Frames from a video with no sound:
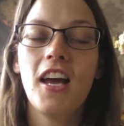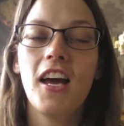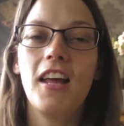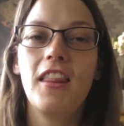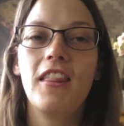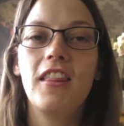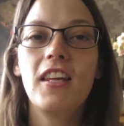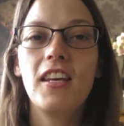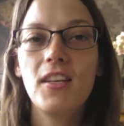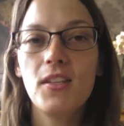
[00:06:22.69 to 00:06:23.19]

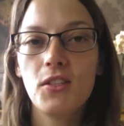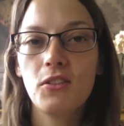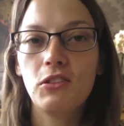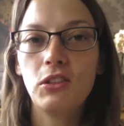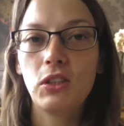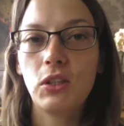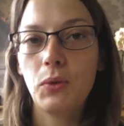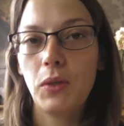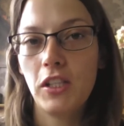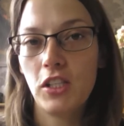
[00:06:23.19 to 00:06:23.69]
And these are
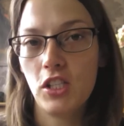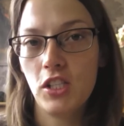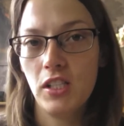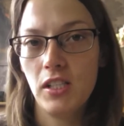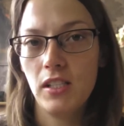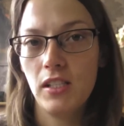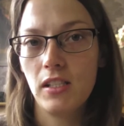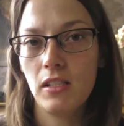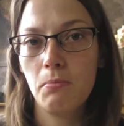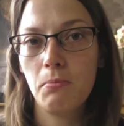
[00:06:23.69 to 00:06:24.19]
all
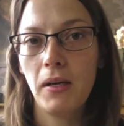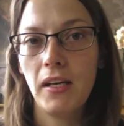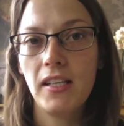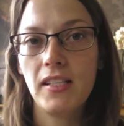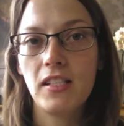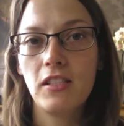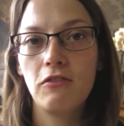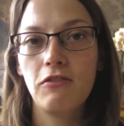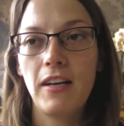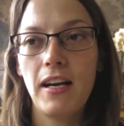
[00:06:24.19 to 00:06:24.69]
questions
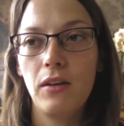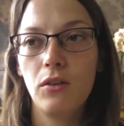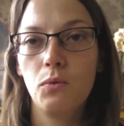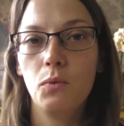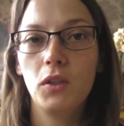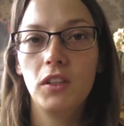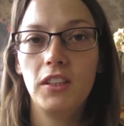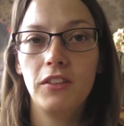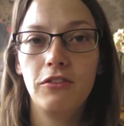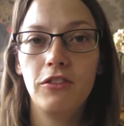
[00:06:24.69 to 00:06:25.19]
based around
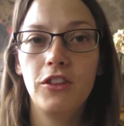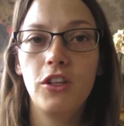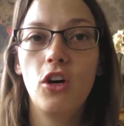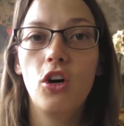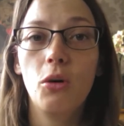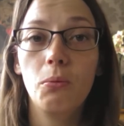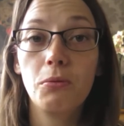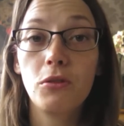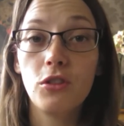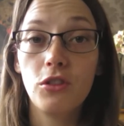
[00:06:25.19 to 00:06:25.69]
what different
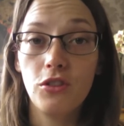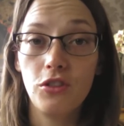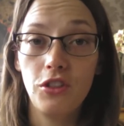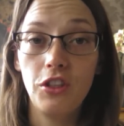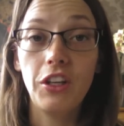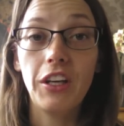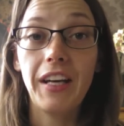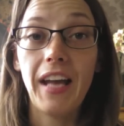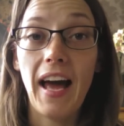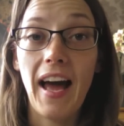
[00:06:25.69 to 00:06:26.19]

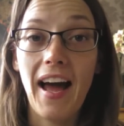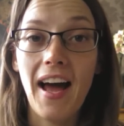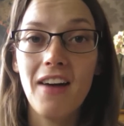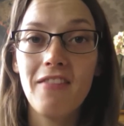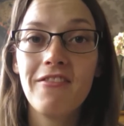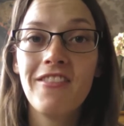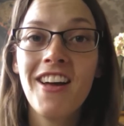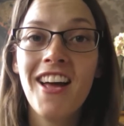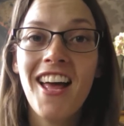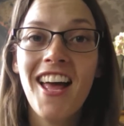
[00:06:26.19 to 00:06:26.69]
options you can
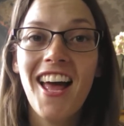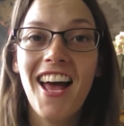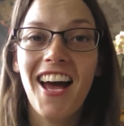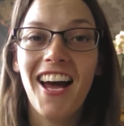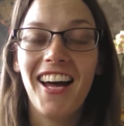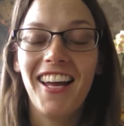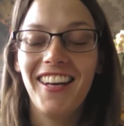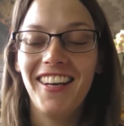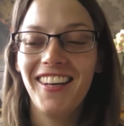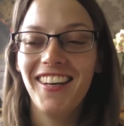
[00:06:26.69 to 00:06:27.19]
have.
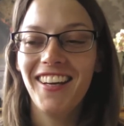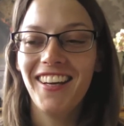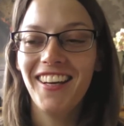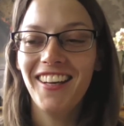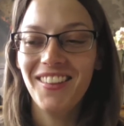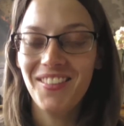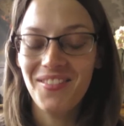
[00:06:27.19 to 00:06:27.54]
And